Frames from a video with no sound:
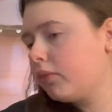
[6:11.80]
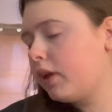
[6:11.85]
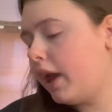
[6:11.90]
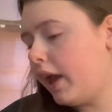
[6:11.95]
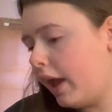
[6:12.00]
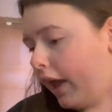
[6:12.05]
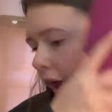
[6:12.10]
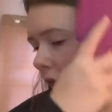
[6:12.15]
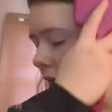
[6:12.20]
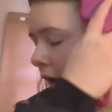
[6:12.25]

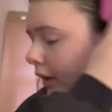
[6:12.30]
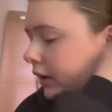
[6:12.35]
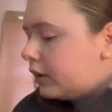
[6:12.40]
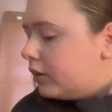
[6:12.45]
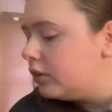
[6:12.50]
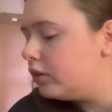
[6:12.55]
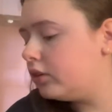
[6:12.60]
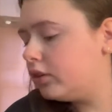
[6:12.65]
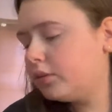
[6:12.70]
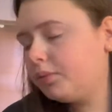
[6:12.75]

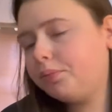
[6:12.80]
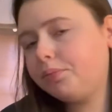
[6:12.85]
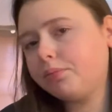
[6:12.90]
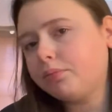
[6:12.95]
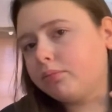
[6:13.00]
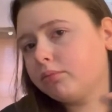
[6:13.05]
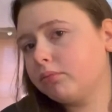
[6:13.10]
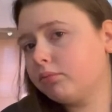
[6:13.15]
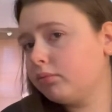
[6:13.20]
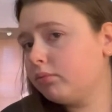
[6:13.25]
and
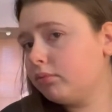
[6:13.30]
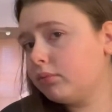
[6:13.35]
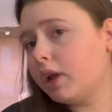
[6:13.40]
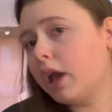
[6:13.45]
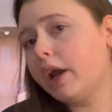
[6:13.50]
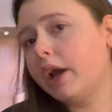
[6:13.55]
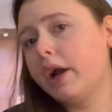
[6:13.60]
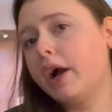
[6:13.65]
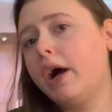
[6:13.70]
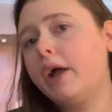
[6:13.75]

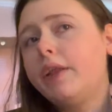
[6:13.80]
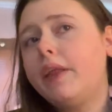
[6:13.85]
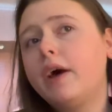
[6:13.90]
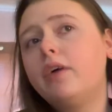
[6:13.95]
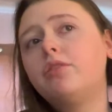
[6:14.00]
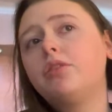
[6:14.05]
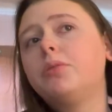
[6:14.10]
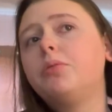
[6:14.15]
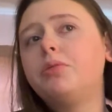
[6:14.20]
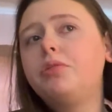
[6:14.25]
I got that
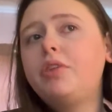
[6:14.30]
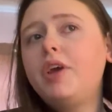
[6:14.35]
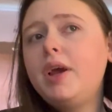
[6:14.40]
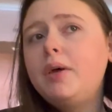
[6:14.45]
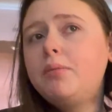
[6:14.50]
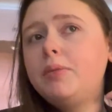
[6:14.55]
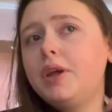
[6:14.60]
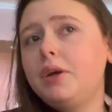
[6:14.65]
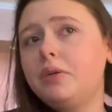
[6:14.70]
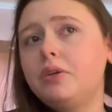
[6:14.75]
from
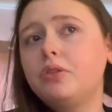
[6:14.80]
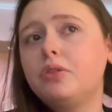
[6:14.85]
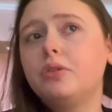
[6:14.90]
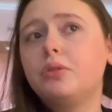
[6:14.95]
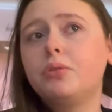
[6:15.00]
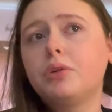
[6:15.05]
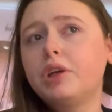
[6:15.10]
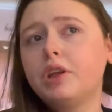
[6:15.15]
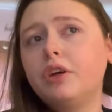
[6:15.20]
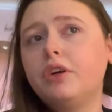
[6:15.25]
family, which was
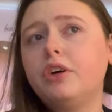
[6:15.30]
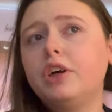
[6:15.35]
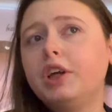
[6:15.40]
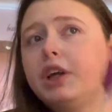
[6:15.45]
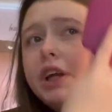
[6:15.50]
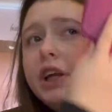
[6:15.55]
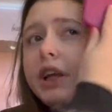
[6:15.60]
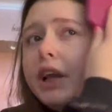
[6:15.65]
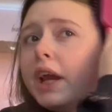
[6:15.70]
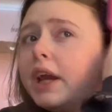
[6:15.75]
really,
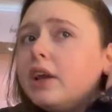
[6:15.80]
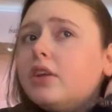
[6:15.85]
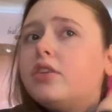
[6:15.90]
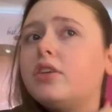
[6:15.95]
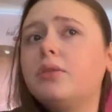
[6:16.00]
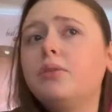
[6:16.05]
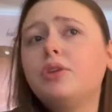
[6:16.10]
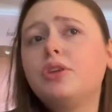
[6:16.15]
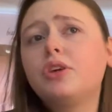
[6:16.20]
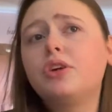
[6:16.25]
really nice.
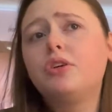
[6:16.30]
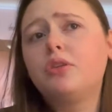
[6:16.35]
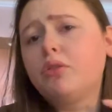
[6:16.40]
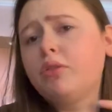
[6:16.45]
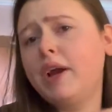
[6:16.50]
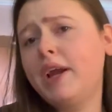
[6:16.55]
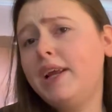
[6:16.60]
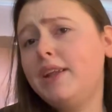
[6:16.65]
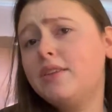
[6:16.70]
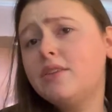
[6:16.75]
It was a
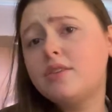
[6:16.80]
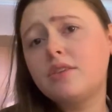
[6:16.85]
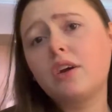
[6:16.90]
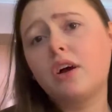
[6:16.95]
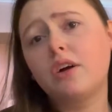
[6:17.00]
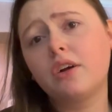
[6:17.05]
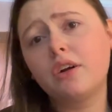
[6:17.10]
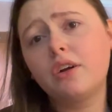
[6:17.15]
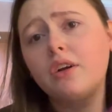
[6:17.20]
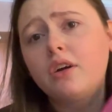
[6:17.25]
great
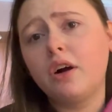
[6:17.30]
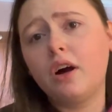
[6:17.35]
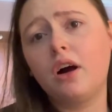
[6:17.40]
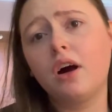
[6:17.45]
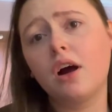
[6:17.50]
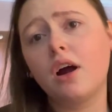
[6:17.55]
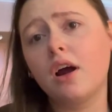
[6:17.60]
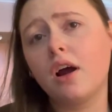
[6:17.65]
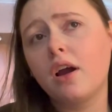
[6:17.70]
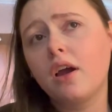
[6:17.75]
starter
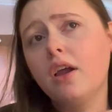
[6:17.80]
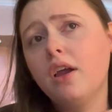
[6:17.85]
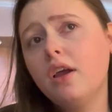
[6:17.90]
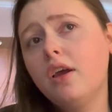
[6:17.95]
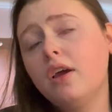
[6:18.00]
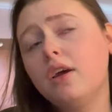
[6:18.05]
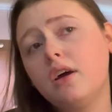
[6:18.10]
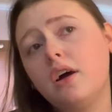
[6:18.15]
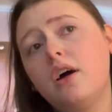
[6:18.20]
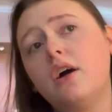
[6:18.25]
car.
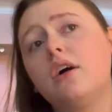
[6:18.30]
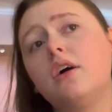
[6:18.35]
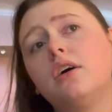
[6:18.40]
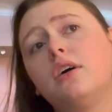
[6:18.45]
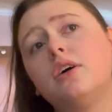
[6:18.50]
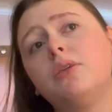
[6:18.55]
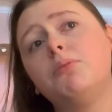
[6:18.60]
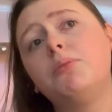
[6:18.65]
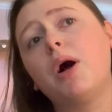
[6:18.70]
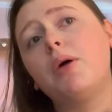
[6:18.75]

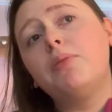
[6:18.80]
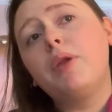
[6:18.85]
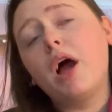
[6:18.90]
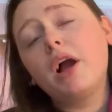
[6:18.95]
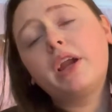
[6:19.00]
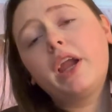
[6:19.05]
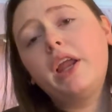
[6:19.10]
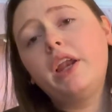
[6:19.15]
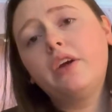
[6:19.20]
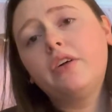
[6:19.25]
I'm
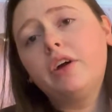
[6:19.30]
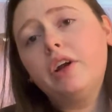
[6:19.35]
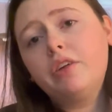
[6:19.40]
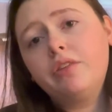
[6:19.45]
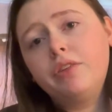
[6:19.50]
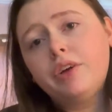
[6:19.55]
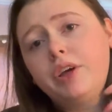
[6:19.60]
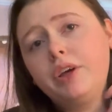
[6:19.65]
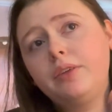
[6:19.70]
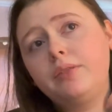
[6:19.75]
not getting rid
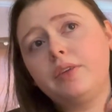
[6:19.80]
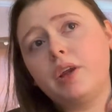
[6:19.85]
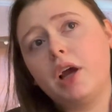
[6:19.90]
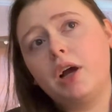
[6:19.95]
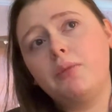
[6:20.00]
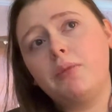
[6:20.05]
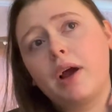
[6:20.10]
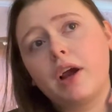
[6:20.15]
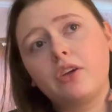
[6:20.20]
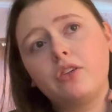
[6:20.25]
of it.
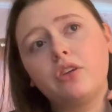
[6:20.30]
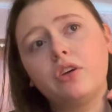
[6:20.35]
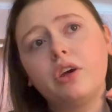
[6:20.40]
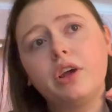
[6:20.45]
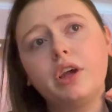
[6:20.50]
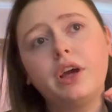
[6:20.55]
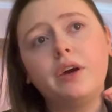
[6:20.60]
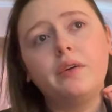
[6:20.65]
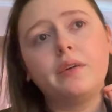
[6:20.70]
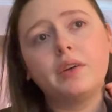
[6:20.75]
I'm
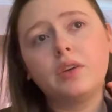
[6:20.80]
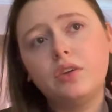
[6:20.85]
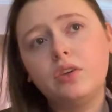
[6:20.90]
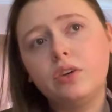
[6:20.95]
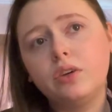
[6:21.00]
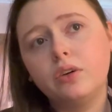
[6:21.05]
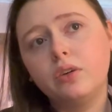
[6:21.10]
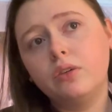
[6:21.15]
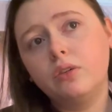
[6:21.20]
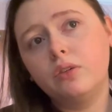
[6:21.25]
actually going
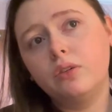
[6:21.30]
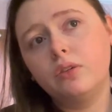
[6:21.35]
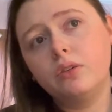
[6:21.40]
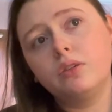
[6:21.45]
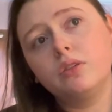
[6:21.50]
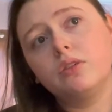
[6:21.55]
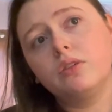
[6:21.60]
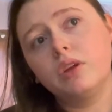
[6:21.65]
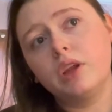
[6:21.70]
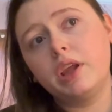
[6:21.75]
to
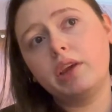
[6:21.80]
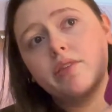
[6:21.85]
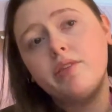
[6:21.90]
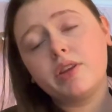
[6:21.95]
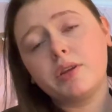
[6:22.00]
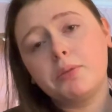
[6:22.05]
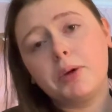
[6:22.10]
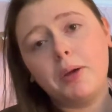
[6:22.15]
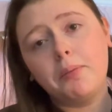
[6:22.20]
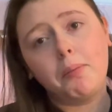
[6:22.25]
give it
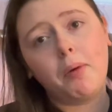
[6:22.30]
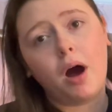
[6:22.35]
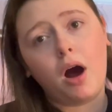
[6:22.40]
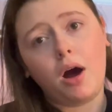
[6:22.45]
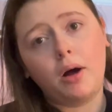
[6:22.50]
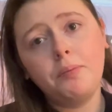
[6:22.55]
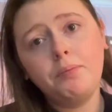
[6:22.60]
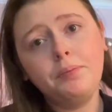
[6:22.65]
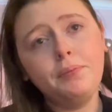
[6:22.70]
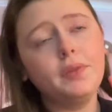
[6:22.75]
to my mom.